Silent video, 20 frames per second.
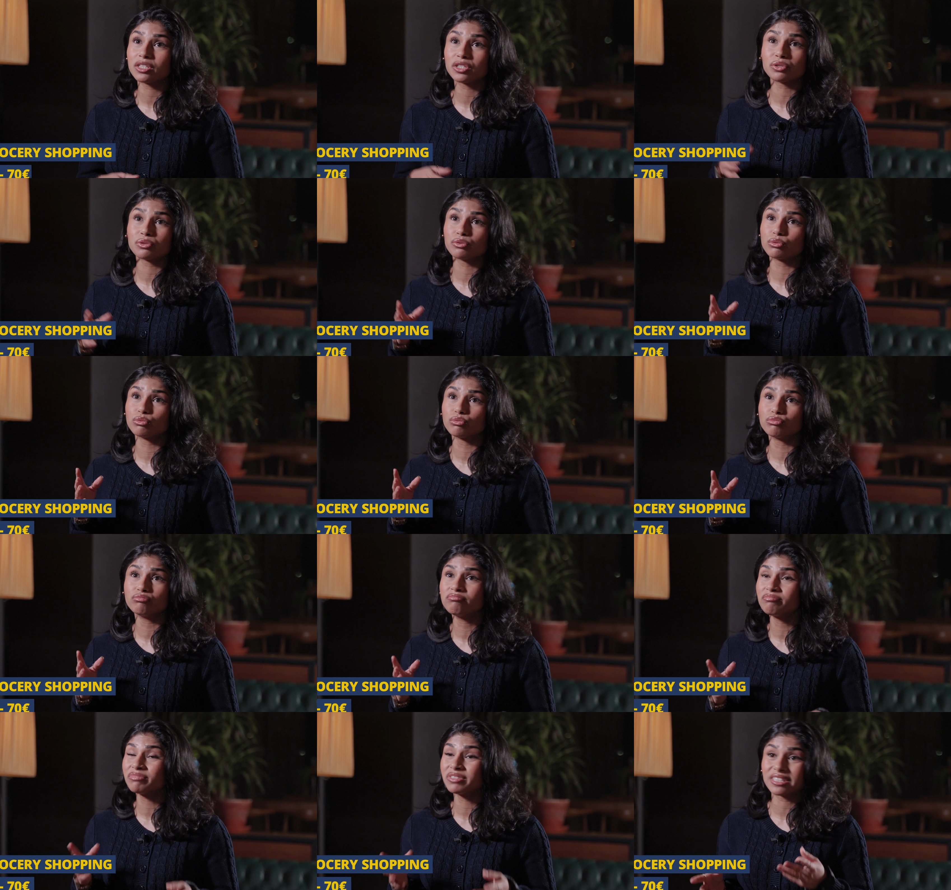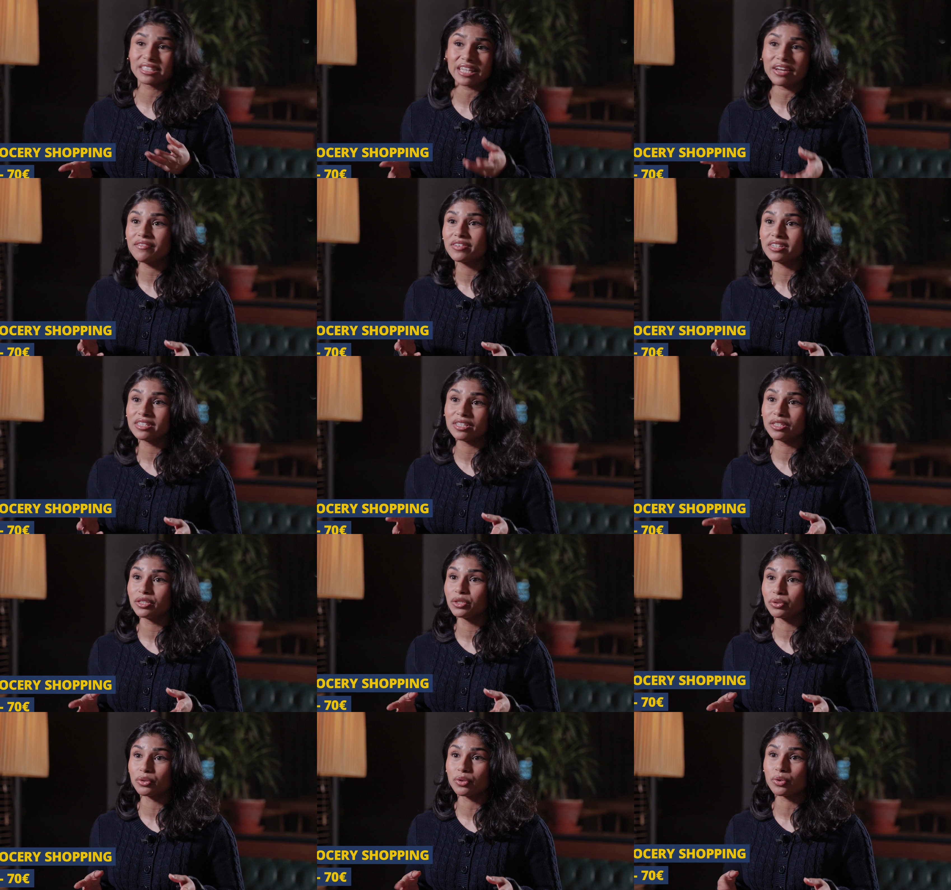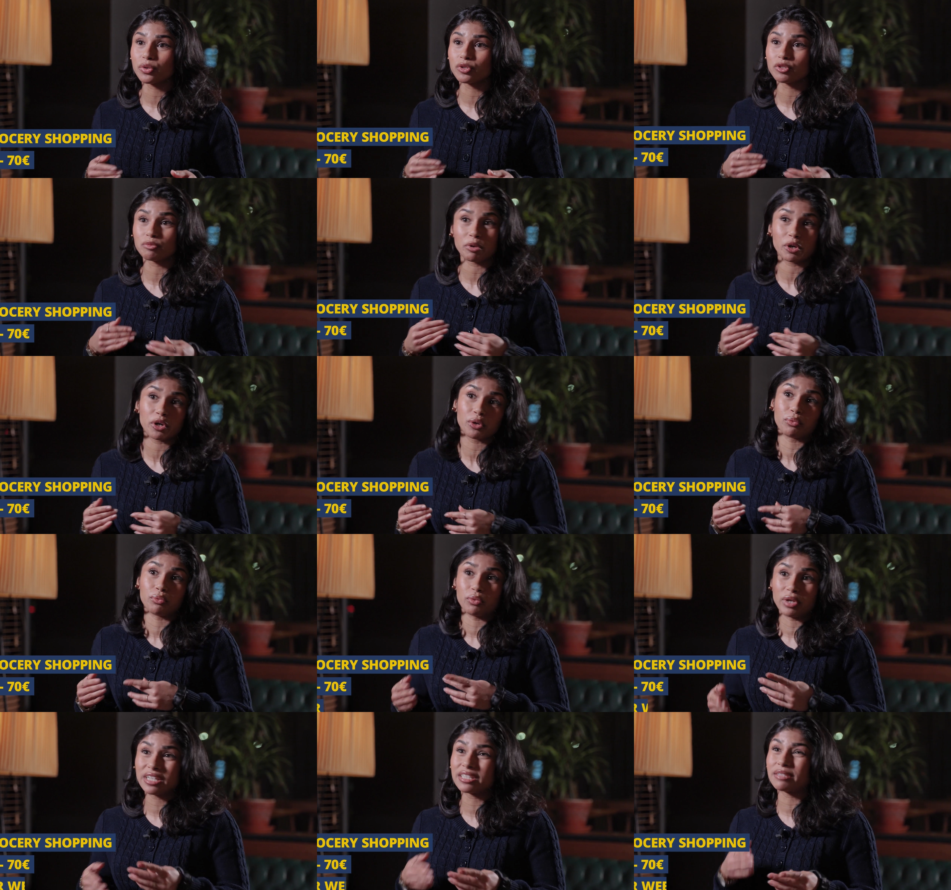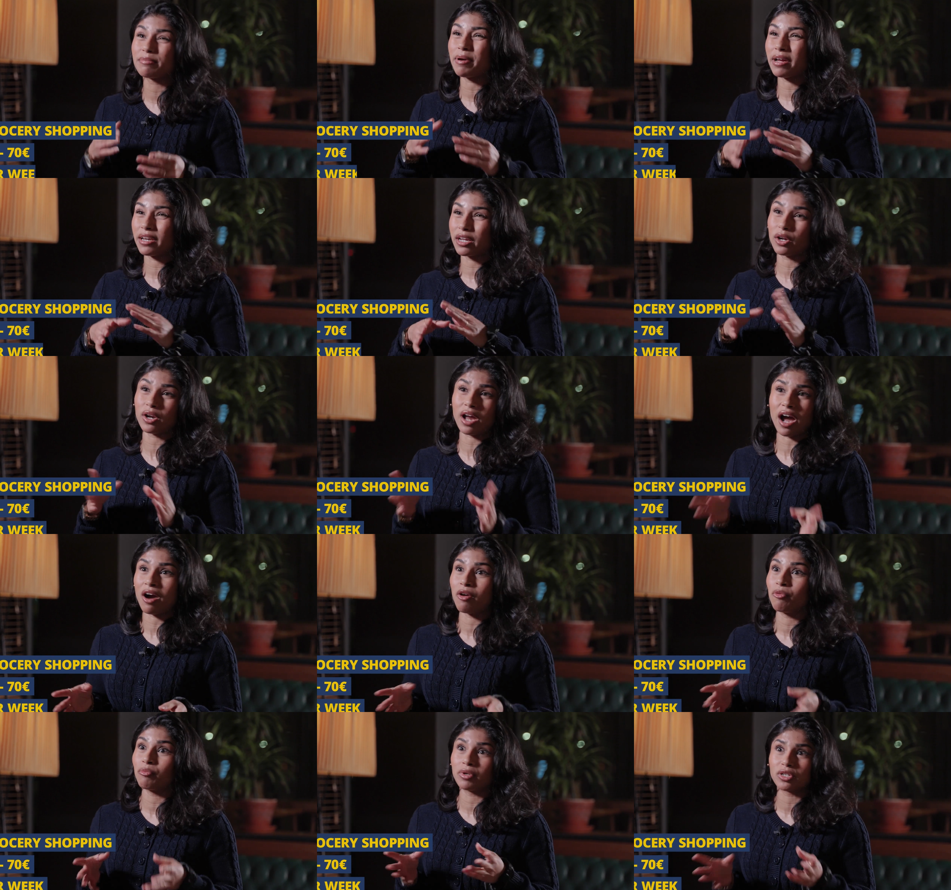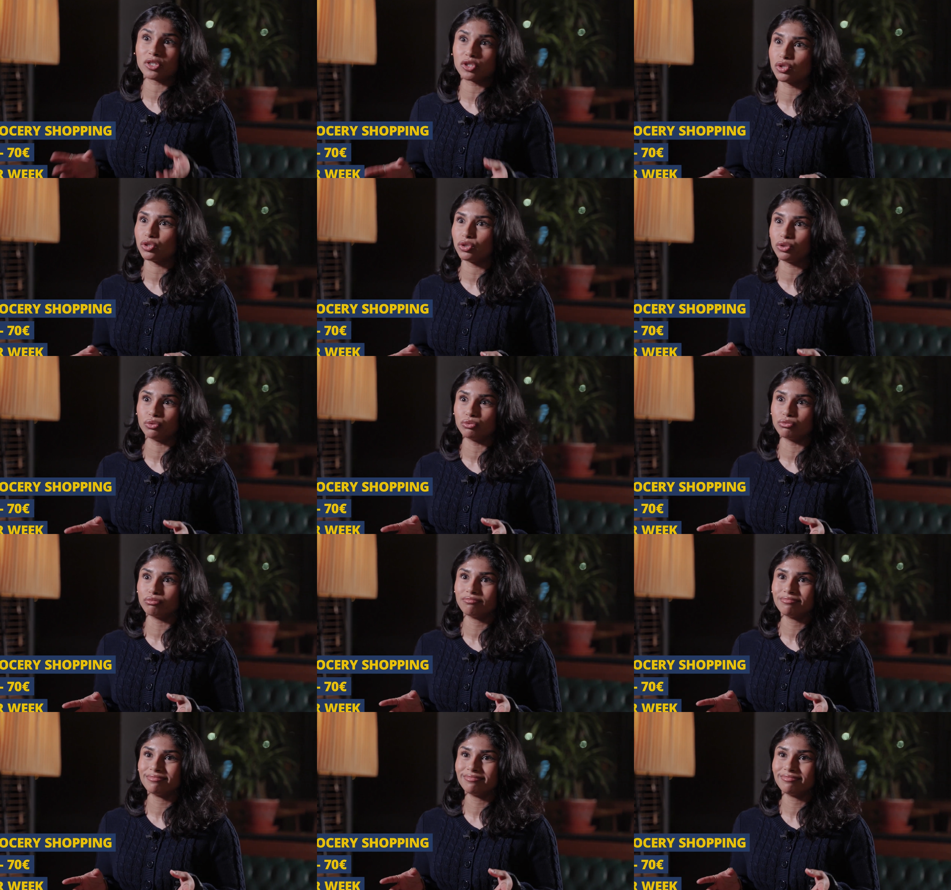to 70 euros per week depending on how much you